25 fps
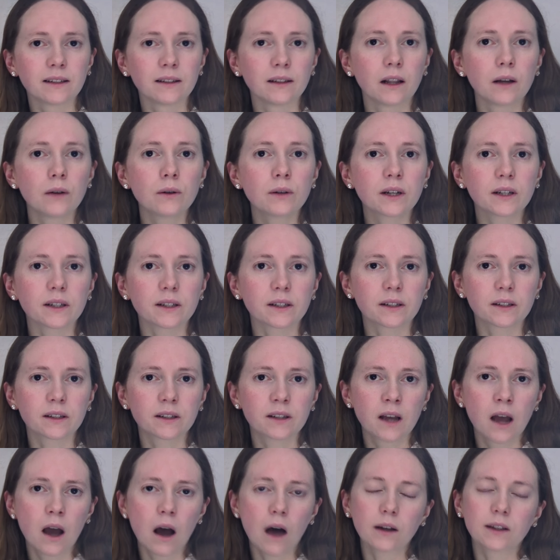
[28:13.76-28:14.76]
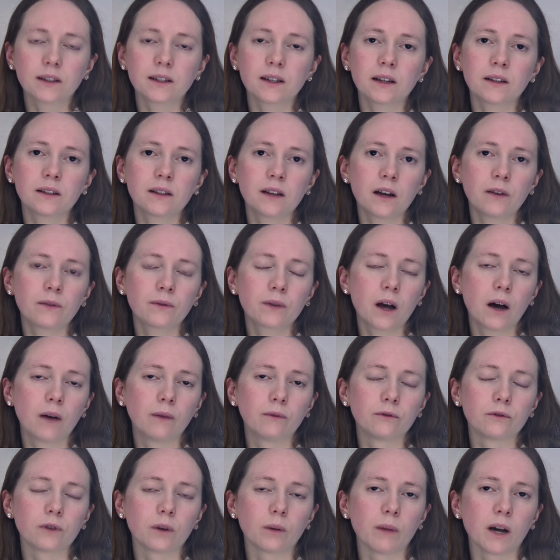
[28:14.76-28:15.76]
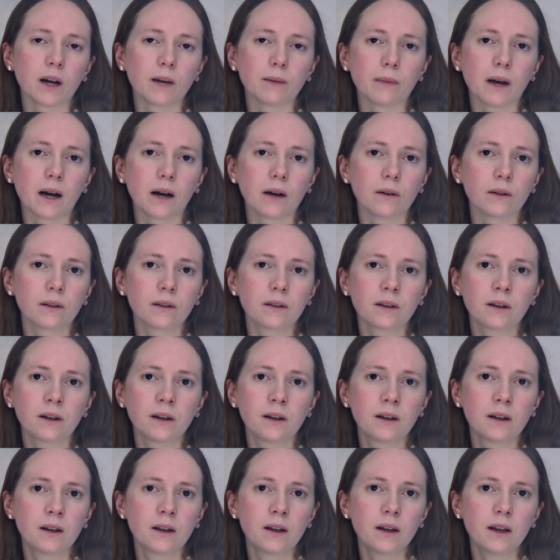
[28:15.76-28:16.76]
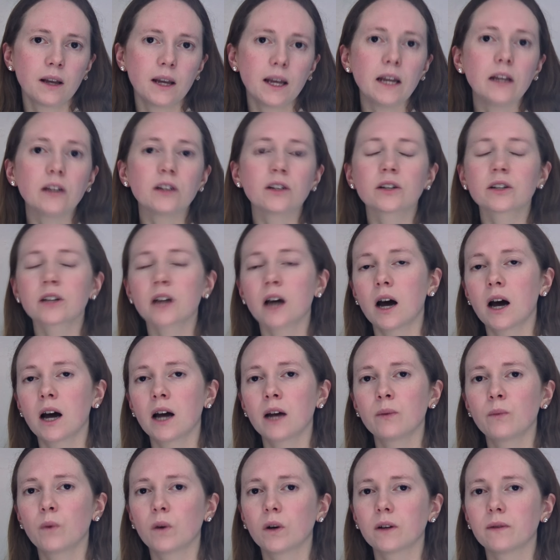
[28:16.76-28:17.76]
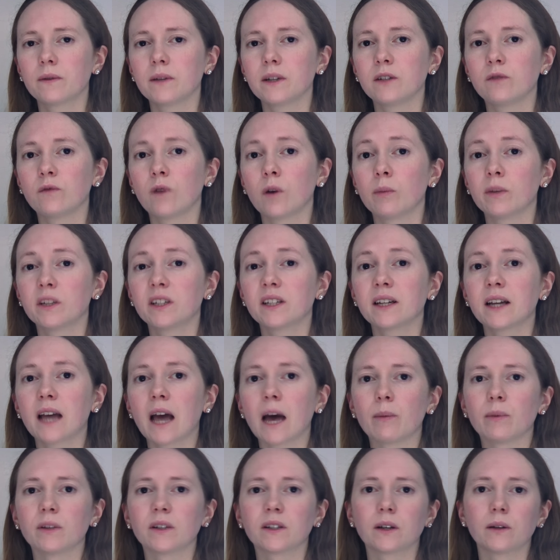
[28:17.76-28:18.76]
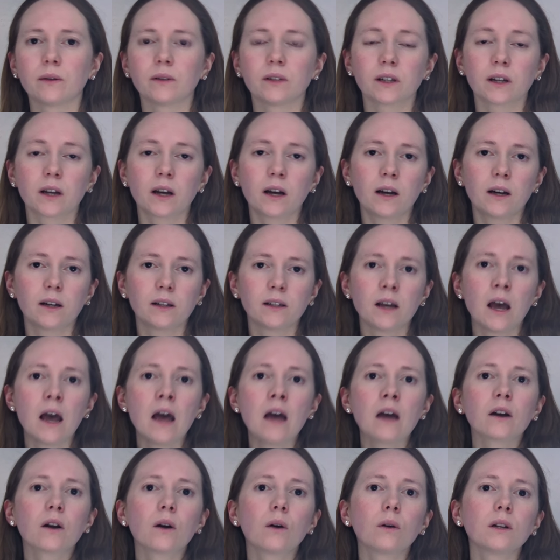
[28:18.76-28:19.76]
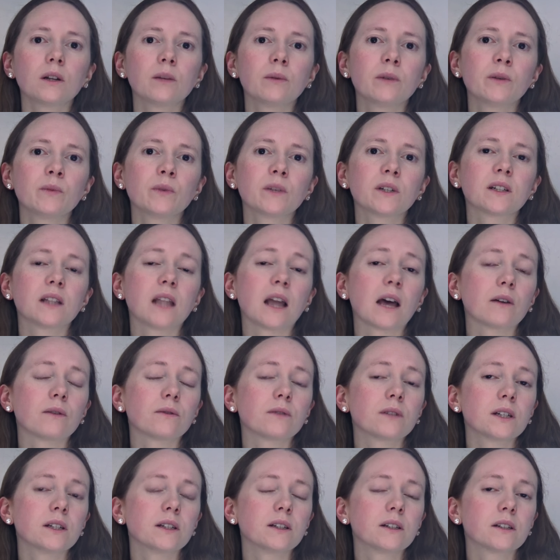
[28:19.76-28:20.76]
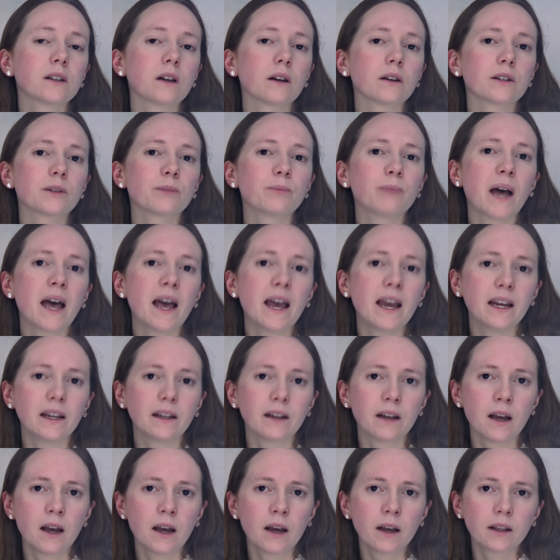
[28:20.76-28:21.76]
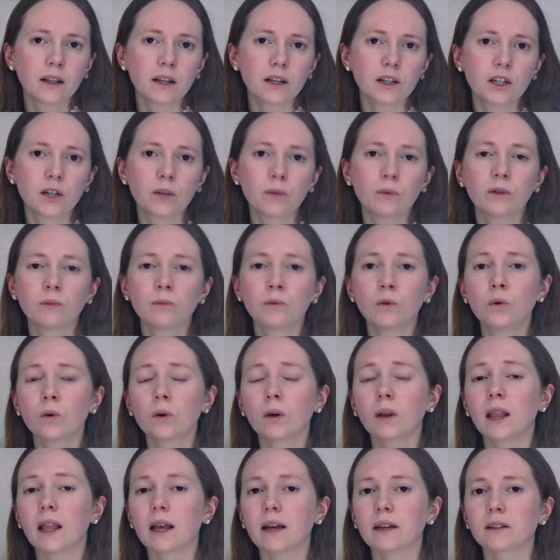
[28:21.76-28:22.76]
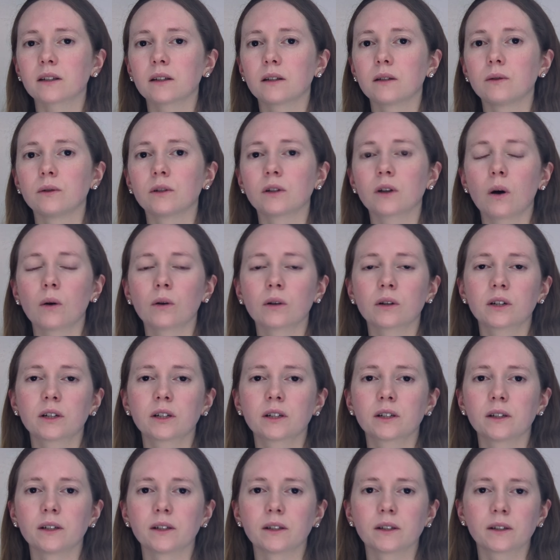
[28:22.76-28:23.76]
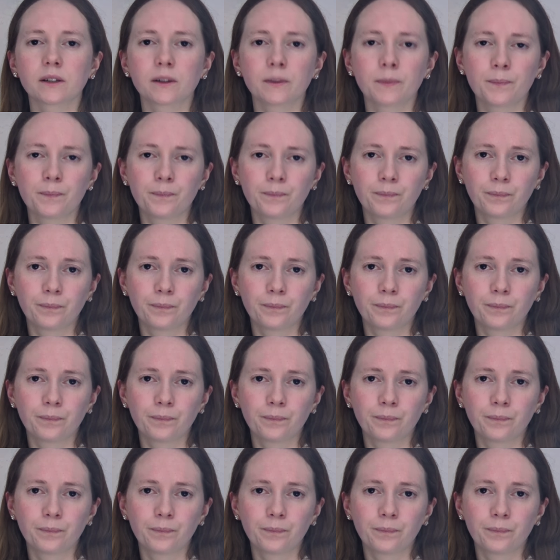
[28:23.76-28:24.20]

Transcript: and locusts are said to have come from her mouth. Each time one of these vomiting episodes occurred, Gottliebin was left in such pain that she would more or less lose consciousness.